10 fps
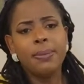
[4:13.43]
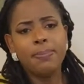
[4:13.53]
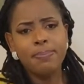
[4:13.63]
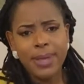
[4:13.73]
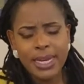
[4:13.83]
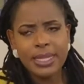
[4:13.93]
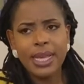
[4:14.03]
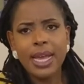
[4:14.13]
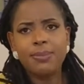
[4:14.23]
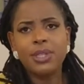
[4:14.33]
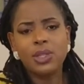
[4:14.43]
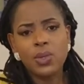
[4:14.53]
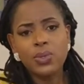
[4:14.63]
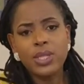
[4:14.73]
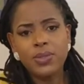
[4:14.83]
Many times in
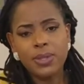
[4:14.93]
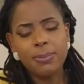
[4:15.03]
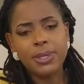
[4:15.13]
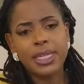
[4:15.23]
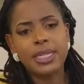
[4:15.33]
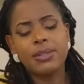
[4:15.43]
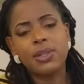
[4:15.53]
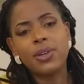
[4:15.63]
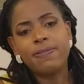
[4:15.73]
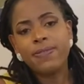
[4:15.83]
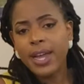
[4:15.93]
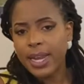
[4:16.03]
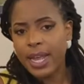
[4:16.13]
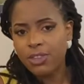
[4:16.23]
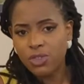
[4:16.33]
losing somebody, there's a lot of
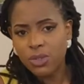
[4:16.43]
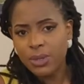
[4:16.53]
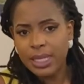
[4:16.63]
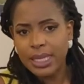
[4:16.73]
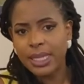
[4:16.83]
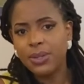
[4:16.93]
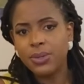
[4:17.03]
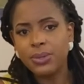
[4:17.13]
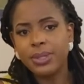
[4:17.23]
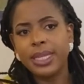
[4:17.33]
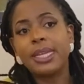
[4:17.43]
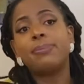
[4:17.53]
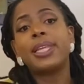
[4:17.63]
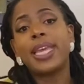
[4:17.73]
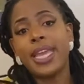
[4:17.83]
financial and legal
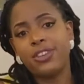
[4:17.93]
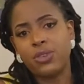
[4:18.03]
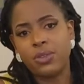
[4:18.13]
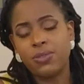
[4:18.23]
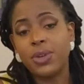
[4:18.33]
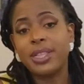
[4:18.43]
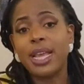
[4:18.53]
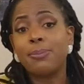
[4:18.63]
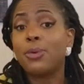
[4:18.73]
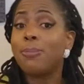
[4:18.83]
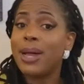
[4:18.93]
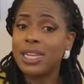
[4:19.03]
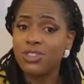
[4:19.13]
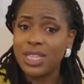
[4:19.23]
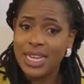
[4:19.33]
implications. For example,
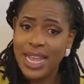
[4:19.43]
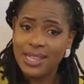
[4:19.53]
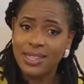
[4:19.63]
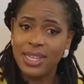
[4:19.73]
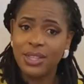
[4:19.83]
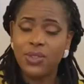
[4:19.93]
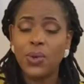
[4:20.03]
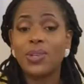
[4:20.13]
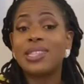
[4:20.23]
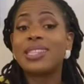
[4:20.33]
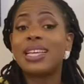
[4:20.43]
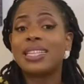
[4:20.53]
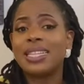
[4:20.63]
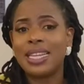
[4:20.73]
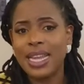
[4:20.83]
managing an estate or
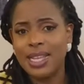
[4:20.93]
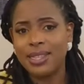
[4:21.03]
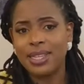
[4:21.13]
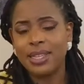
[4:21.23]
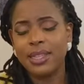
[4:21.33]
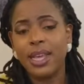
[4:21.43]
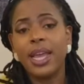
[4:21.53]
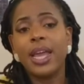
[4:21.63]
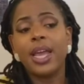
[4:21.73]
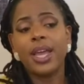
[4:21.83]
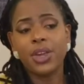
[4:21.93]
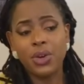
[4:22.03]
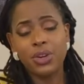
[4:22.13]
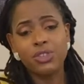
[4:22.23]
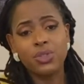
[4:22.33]
settling an estate. I
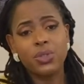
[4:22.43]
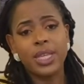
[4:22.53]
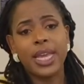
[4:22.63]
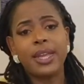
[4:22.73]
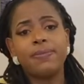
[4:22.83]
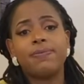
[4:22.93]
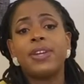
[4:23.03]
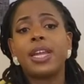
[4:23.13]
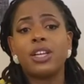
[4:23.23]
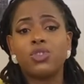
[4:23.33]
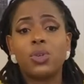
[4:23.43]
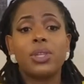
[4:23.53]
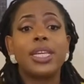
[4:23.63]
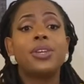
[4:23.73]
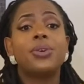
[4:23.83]
encourage you to get financial
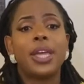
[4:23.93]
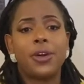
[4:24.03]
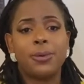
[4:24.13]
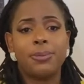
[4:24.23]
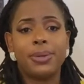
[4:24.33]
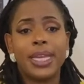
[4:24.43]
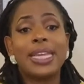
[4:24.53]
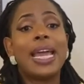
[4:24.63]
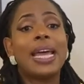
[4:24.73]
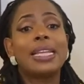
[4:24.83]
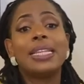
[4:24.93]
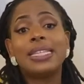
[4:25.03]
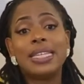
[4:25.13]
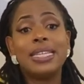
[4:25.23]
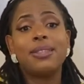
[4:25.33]
legal help in handling
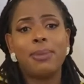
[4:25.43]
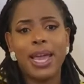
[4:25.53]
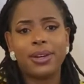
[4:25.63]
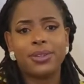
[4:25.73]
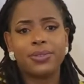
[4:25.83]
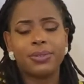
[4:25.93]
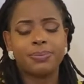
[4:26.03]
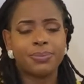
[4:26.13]
these matters.